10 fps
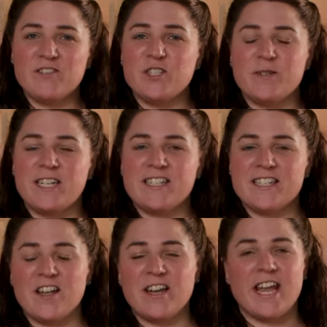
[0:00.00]
gives you an
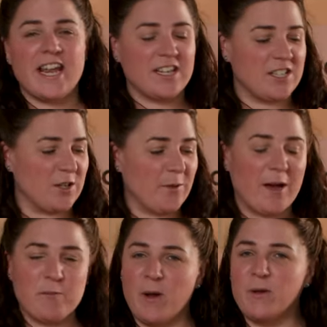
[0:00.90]
insight into
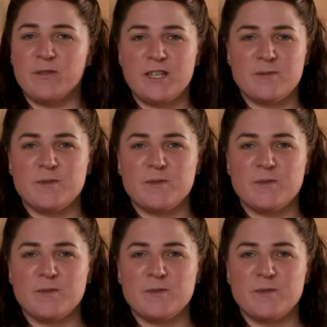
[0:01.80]
how both these